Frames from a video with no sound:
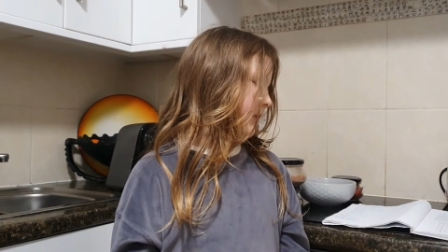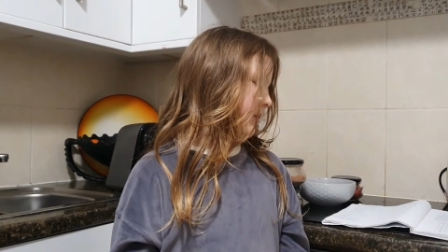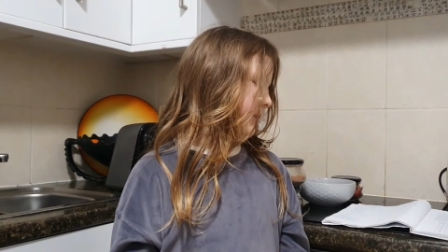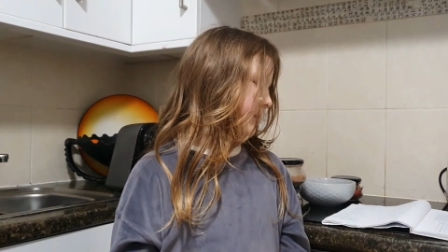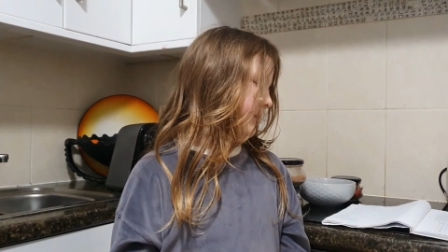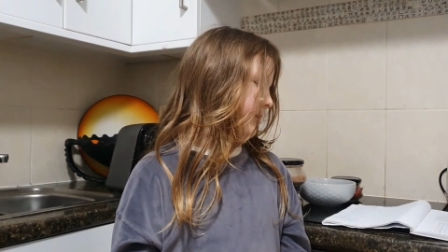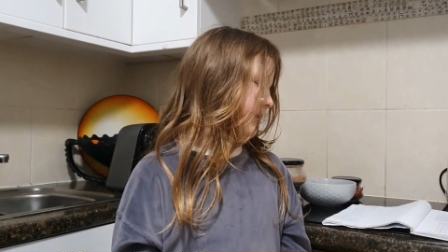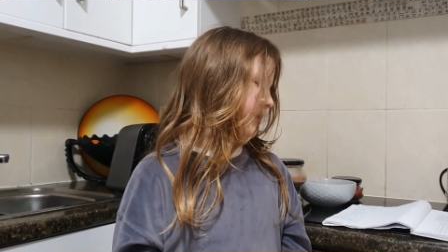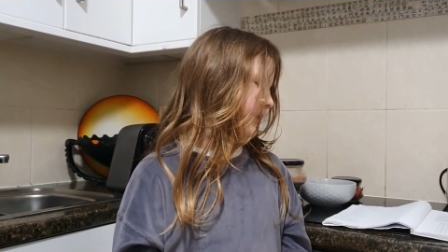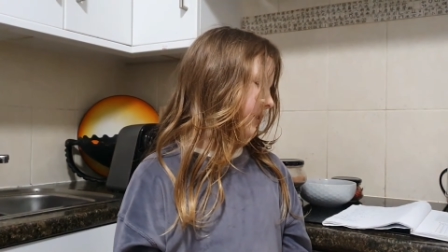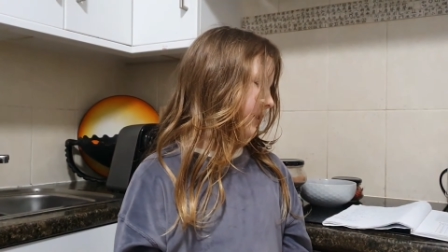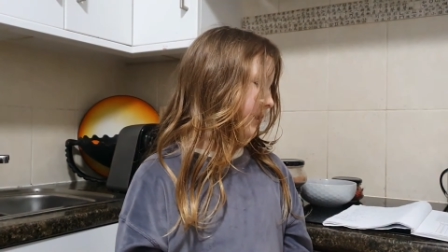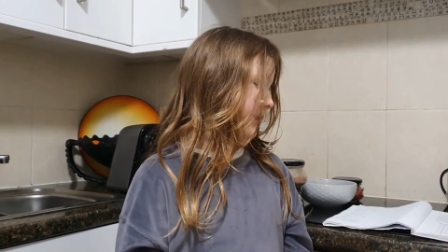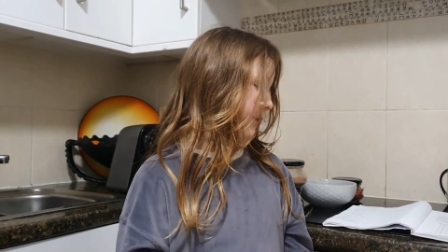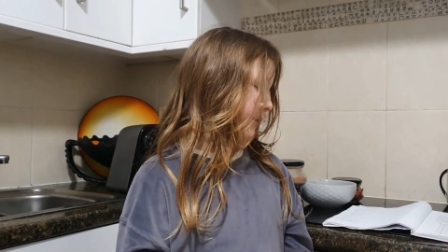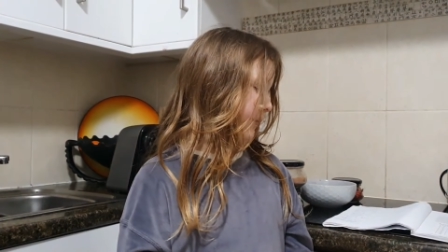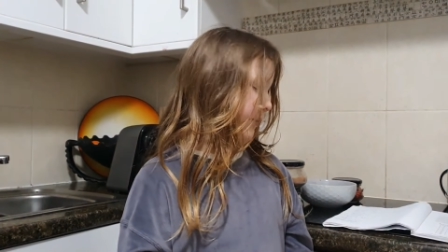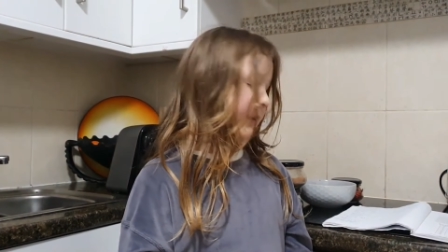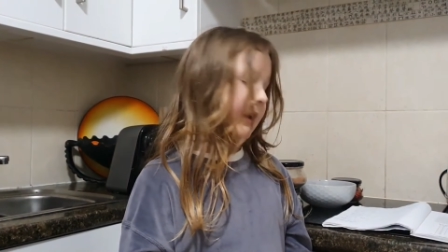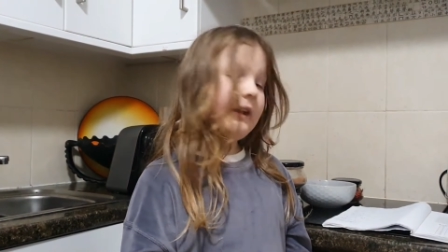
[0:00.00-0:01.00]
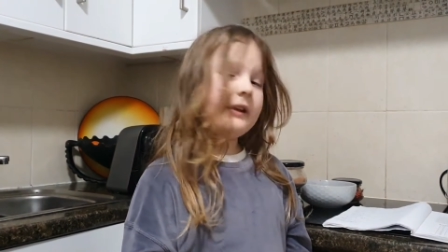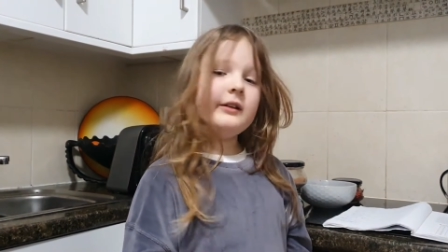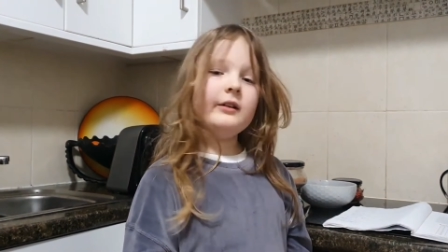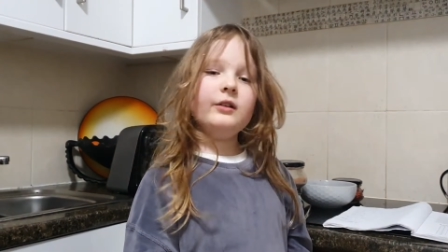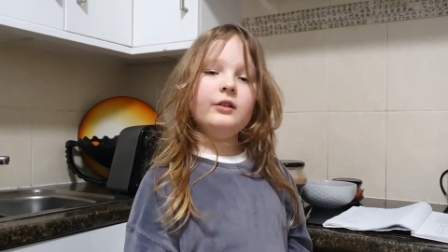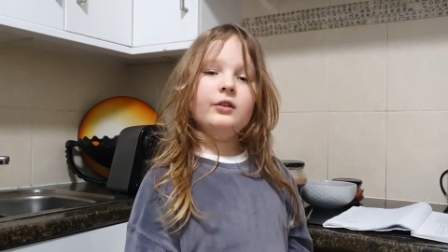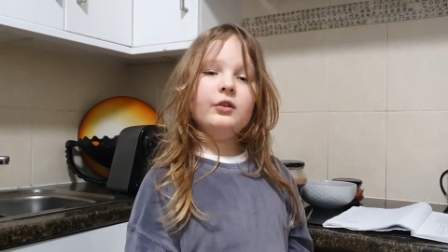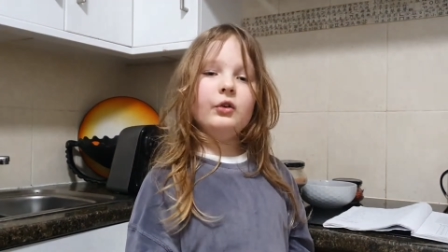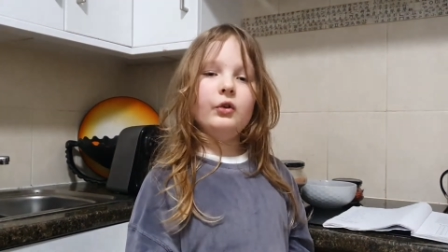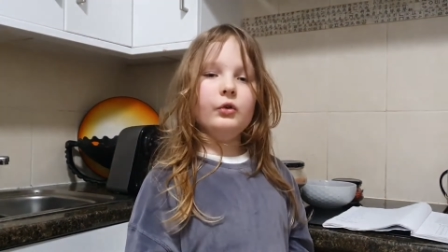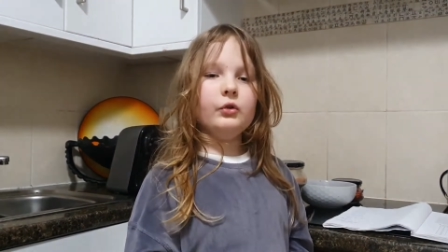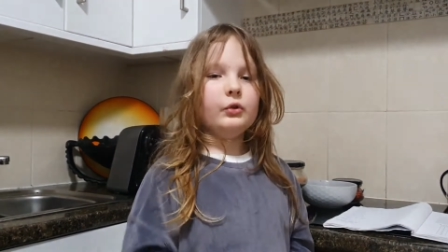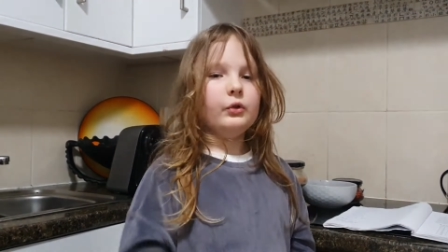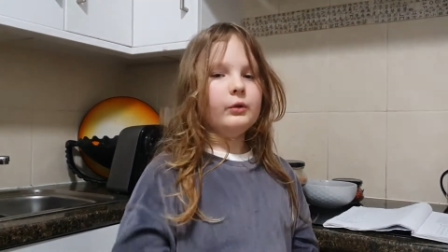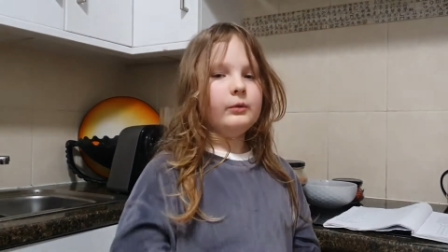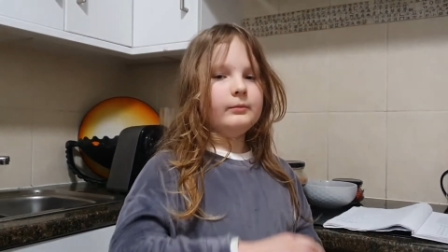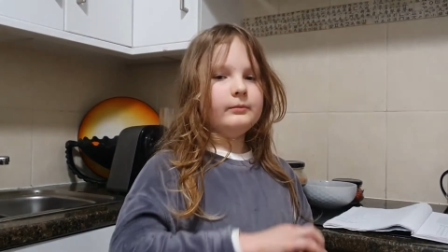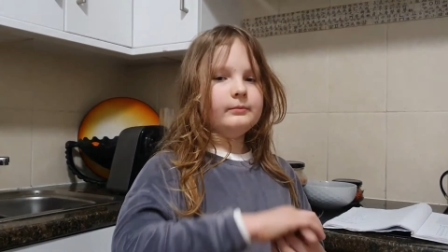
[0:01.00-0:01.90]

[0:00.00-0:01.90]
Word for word: is rank 2.